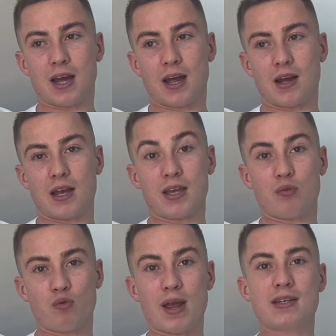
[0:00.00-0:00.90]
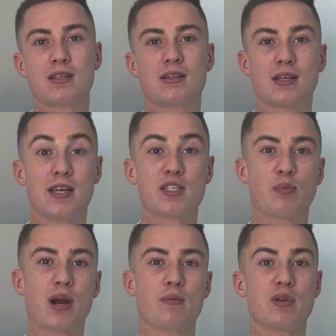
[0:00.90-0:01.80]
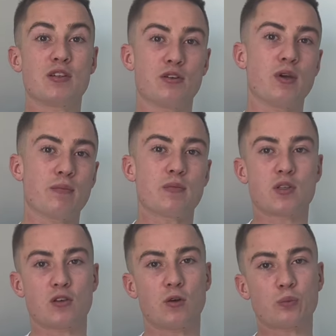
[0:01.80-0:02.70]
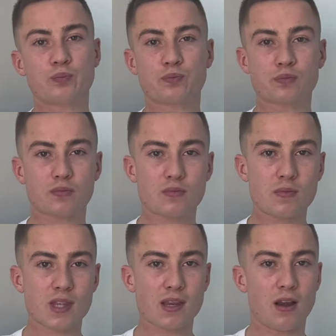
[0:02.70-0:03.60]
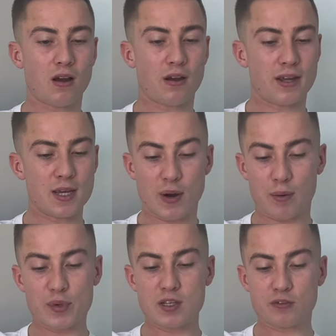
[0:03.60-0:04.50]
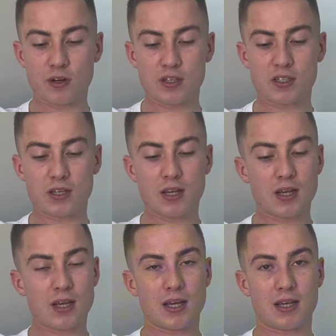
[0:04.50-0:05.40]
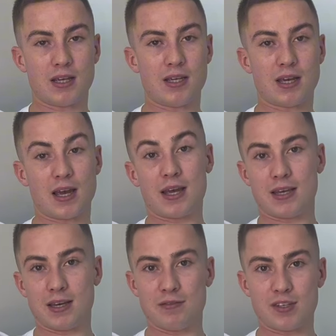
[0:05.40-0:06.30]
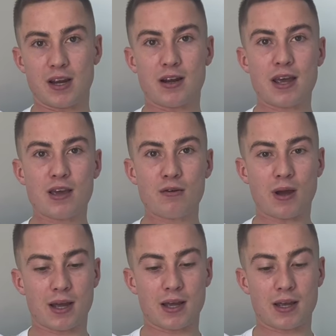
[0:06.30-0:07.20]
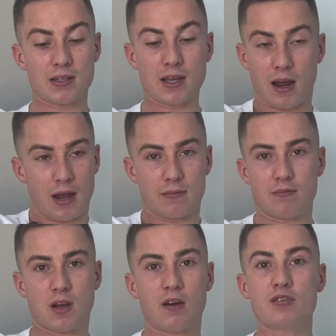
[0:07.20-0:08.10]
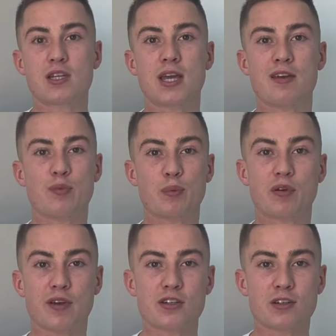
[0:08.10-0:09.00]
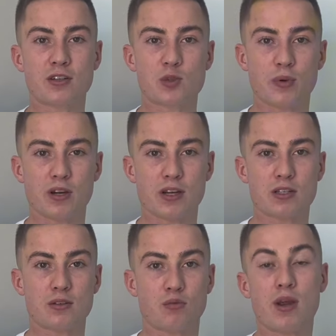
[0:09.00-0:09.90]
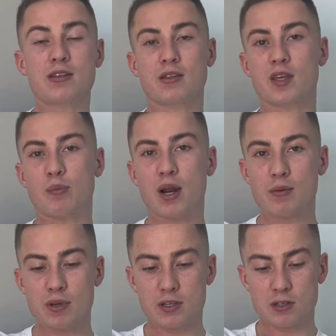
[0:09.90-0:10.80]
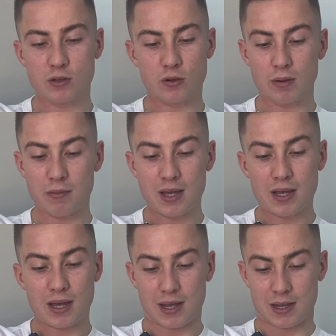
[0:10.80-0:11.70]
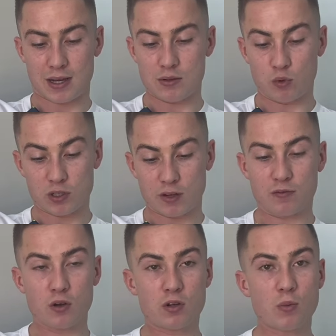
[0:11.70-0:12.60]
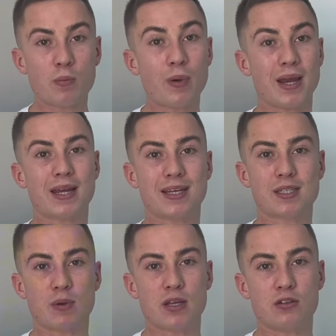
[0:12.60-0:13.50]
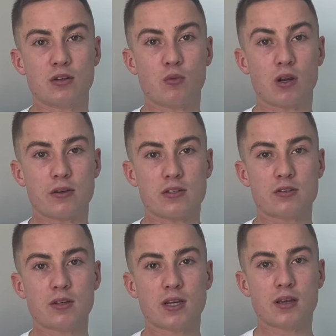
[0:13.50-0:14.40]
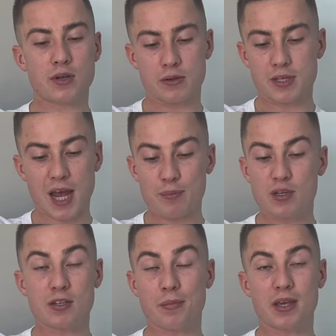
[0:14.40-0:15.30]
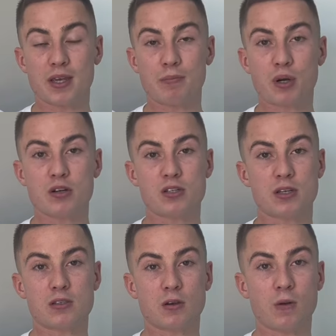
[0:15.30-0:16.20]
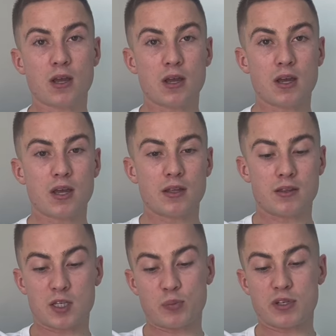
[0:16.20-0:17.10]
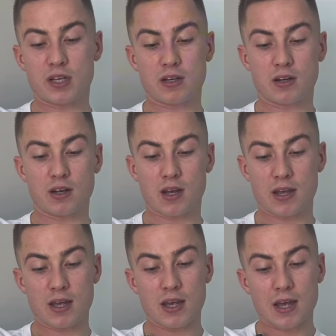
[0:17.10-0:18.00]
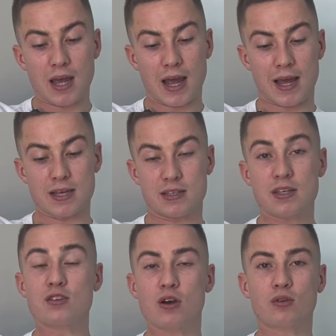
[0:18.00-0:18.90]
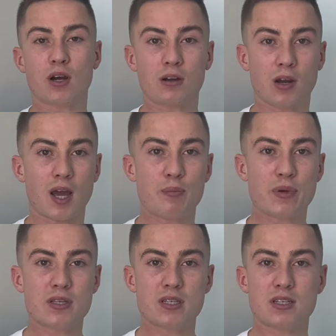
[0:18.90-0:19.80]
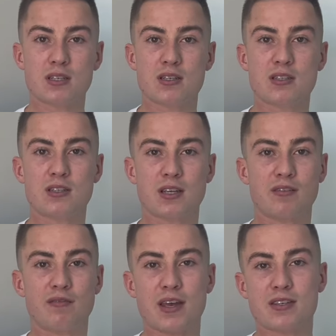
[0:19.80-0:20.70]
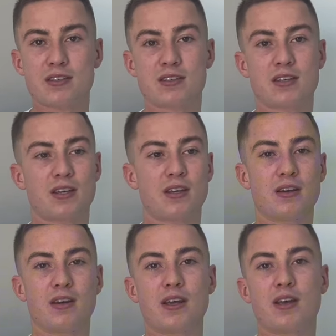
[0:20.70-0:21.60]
I rented his apartment to him. So on Emaar Beachfront, he, uh, he lives there now, and yeah, I obviously gave him a professional experience renting the apartment to him. And once I phoned him up and explained to him what I was doing now, he was happy to meet in person. So this particular guy, has his own online businesses, invests in